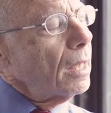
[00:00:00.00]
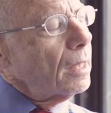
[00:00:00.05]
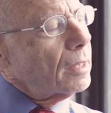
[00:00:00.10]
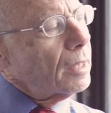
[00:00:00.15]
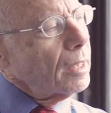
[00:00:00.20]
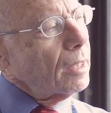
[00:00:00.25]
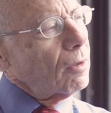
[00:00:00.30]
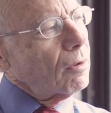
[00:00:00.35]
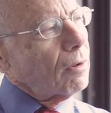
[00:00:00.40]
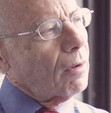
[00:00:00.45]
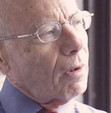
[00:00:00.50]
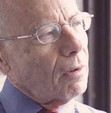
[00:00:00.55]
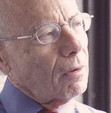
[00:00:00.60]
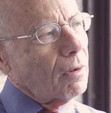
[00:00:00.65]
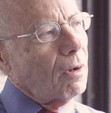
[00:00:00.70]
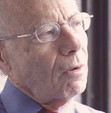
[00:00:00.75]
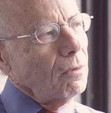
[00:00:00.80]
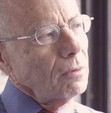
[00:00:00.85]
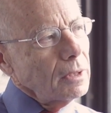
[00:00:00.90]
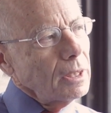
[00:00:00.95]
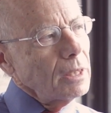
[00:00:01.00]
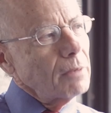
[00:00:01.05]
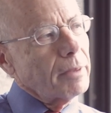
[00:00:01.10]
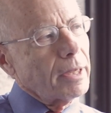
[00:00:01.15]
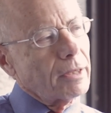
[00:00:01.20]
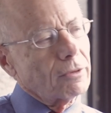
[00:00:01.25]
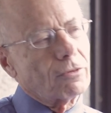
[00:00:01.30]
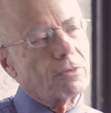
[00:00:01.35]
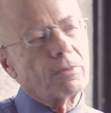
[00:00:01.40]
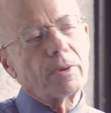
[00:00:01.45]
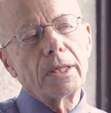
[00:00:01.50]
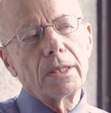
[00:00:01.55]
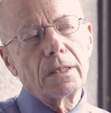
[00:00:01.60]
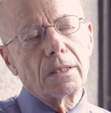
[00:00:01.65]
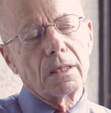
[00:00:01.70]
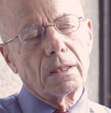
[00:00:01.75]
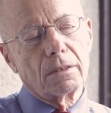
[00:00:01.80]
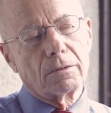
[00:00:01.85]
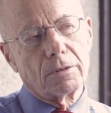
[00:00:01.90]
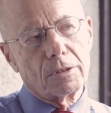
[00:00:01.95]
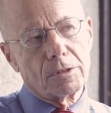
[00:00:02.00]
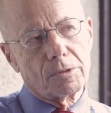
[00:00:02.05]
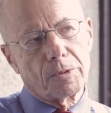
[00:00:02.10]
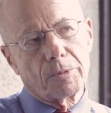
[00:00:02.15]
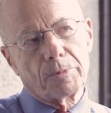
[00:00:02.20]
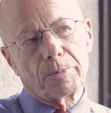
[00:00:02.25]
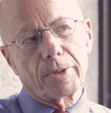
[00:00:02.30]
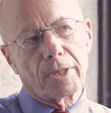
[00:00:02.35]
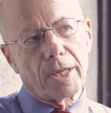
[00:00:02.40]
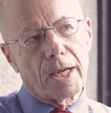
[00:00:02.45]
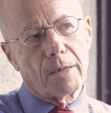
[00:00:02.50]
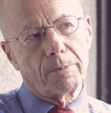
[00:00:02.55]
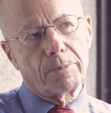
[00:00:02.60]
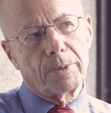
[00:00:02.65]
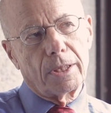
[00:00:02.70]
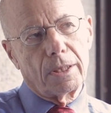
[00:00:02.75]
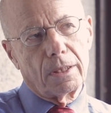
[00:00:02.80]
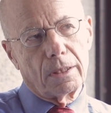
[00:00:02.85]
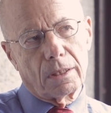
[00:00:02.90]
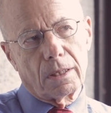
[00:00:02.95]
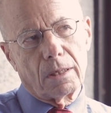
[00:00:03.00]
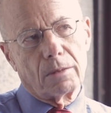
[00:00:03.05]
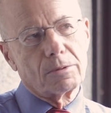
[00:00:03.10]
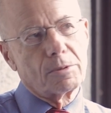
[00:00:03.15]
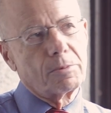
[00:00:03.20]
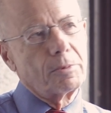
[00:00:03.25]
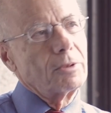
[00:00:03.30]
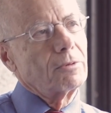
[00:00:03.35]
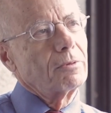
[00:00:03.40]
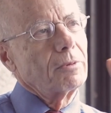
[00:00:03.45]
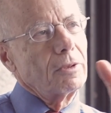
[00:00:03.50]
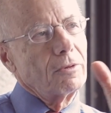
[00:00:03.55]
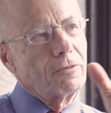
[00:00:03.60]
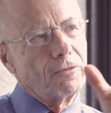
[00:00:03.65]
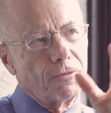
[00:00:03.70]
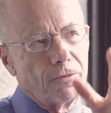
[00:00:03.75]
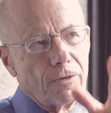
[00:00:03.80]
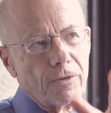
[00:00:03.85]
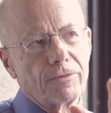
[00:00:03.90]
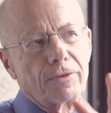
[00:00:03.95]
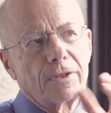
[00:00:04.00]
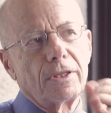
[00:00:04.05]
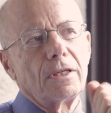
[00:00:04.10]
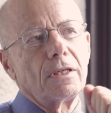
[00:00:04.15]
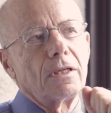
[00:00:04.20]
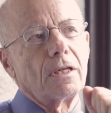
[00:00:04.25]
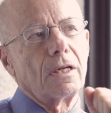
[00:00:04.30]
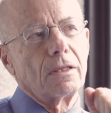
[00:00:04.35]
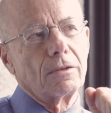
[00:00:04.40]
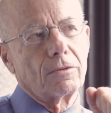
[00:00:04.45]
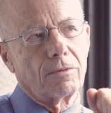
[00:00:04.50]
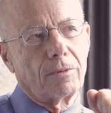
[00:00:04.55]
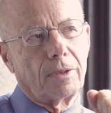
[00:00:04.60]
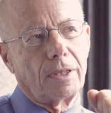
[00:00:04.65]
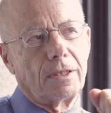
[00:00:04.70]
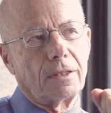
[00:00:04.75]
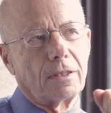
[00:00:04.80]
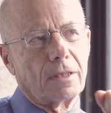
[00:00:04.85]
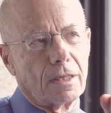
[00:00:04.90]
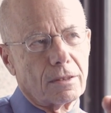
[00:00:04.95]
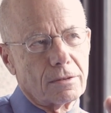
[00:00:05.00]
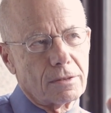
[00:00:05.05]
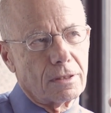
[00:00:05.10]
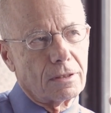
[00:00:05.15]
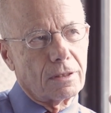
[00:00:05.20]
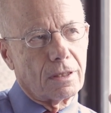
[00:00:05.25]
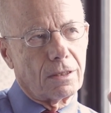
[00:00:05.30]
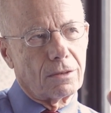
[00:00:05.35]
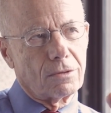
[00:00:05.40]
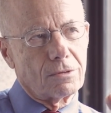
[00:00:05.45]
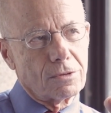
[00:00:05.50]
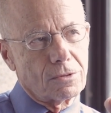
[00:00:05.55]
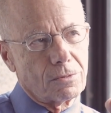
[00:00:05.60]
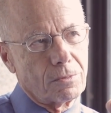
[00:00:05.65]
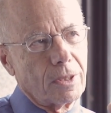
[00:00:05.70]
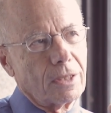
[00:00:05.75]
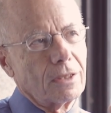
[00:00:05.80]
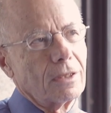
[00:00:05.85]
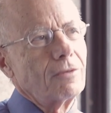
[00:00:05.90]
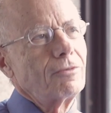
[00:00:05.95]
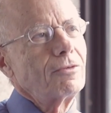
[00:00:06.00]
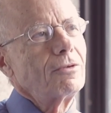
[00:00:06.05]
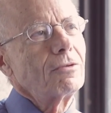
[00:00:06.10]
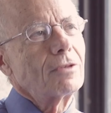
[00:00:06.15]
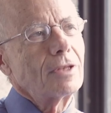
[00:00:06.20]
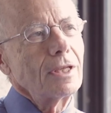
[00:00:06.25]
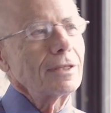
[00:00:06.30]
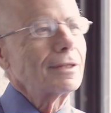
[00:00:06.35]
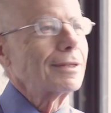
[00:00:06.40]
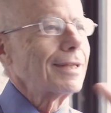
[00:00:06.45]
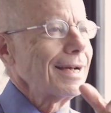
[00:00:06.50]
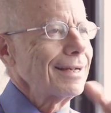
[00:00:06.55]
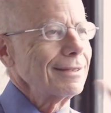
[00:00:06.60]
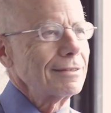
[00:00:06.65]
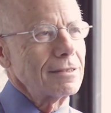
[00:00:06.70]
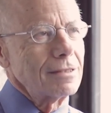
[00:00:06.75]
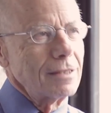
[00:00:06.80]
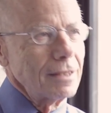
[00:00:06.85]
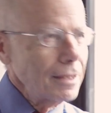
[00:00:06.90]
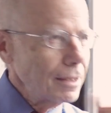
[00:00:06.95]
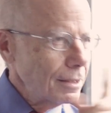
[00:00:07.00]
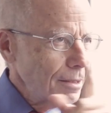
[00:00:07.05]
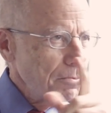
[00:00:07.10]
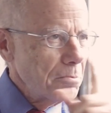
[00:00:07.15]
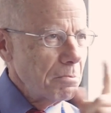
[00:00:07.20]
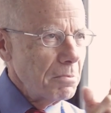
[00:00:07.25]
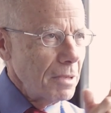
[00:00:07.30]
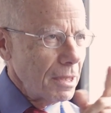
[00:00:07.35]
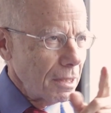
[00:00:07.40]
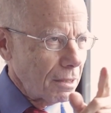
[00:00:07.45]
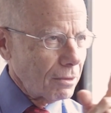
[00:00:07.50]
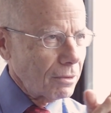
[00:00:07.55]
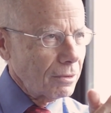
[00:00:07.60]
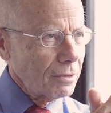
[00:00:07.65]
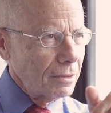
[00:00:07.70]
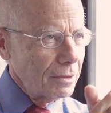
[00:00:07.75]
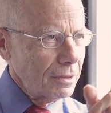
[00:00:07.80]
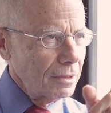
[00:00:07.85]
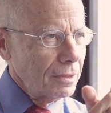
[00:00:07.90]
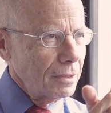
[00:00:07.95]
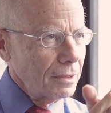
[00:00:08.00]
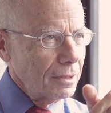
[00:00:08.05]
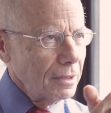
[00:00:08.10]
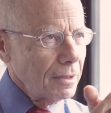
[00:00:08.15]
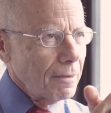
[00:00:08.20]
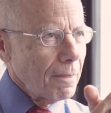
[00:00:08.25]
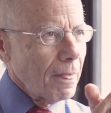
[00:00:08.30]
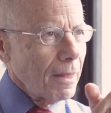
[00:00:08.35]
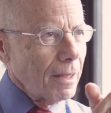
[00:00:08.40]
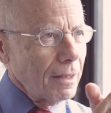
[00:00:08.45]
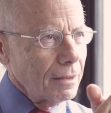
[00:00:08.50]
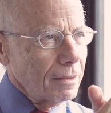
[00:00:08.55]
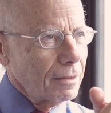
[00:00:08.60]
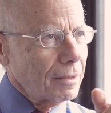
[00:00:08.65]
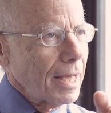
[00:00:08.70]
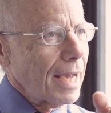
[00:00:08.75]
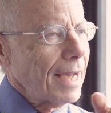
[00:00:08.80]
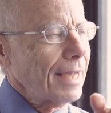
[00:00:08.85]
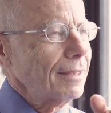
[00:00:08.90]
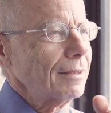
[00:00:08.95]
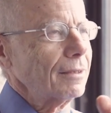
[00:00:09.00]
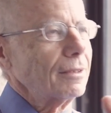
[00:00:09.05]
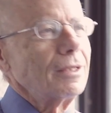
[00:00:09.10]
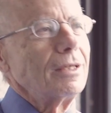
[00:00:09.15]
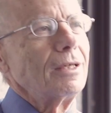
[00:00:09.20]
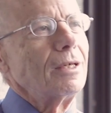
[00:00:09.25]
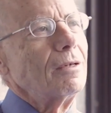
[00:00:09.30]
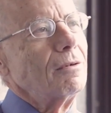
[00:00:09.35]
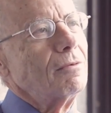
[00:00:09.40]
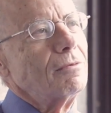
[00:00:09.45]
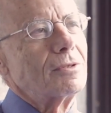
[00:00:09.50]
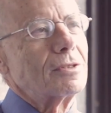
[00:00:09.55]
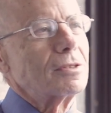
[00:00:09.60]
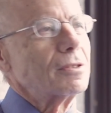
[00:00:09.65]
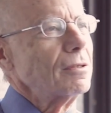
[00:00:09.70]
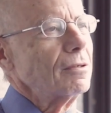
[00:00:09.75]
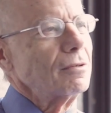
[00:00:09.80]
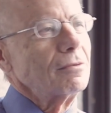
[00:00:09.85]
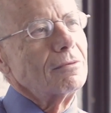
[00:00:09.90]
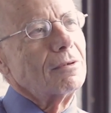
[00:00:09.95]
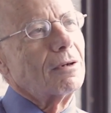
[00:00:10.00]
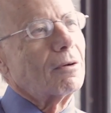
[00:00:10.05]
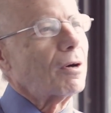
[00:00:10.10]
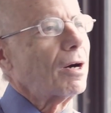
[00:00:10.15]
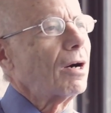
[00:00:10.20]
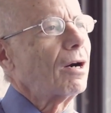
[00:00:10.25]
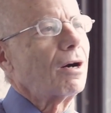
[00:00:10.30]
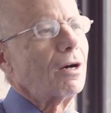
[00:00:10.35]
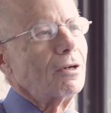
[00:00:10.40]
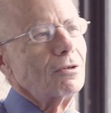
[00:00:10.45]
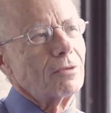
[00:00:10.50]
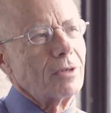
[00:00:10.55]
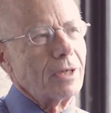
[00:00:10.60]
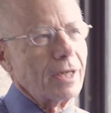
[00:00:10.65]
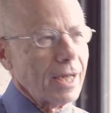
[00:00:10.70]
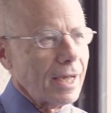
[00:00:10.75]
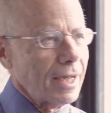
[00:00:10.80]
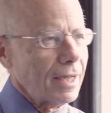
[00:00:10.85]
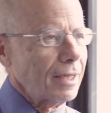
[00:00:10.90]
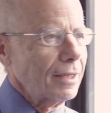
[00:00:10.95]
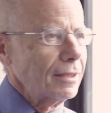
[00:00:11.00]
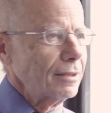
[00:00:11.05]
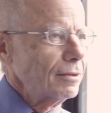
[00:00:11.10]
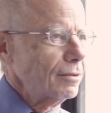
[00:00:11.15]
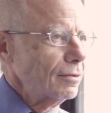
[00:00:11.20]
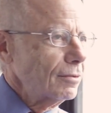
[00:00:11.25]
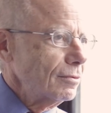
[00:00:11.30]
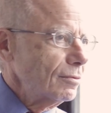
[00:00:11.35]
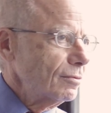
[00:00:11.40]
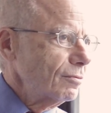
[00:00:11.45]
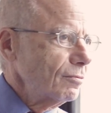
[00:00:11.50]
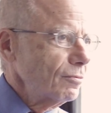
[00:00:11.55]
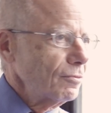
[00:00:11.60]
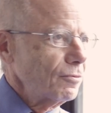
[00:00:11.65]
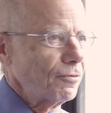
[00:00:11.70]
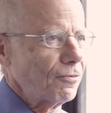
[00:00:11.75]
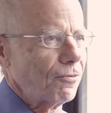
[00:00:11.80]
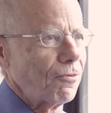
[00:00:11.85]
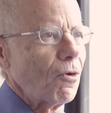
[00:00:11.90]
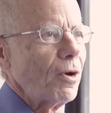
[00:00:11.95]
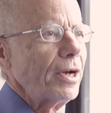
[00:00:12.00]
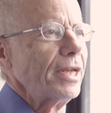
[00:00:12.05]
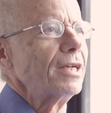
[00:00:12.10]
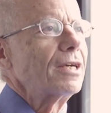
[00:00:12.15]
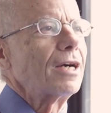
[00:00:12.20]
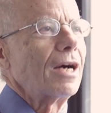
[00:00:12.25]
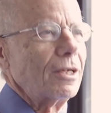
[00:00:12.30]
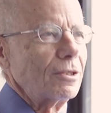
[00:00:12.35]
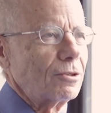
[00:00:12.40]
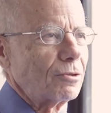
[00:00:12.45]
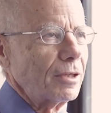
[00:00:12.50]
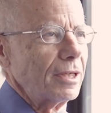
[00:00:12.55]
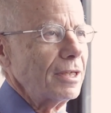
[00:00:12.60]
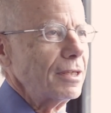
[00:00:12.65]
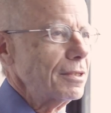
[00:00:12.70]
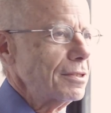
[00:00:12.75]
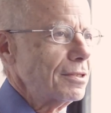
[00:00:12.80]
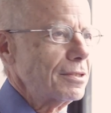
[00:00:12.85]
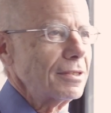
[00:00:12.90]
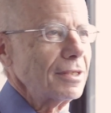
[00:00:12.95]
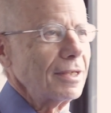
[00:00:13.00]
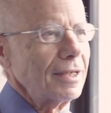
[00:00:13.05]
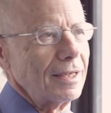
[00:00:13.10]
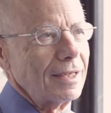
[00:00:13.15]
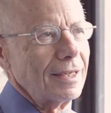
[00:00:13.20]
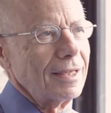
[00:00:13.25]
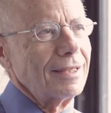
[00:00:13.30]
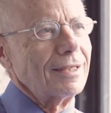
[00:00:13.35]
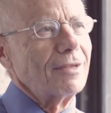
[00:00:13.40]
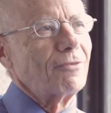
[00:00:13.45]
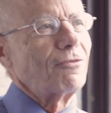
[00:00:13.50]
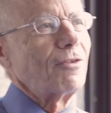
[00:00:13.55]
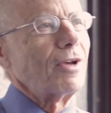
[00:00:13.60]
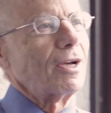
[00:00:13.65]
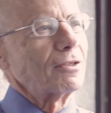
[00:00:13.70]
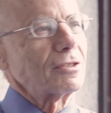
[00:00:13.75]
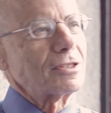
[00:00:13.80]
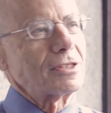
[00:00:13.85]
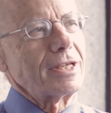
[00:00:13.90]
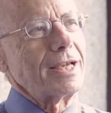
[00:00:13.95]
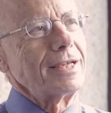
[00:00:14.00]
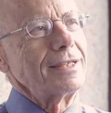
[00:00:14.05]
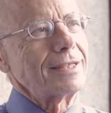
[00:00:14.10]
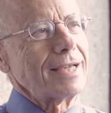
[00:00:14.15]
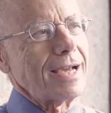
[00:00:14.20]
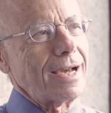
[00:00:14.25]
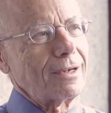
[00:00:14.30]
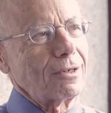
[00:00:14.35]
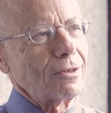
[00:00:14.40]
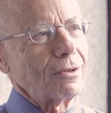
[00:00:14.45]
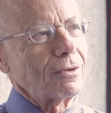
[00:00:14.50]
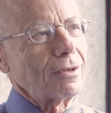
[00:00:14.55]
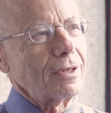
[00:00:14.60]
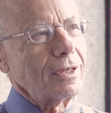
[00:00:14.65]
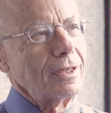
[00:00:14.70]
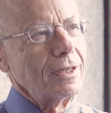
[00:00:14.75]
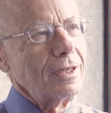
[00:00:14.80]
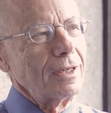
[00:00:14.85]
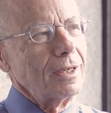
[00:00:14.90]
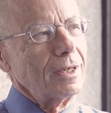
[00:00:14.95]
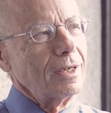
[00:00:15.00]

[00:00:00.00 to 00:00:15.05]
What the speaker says: There are only about 20 countries with per capita incomes between $15,000 and $20,000. Well, if you think that's in the middle, that leaves 140 countries in the failed state category.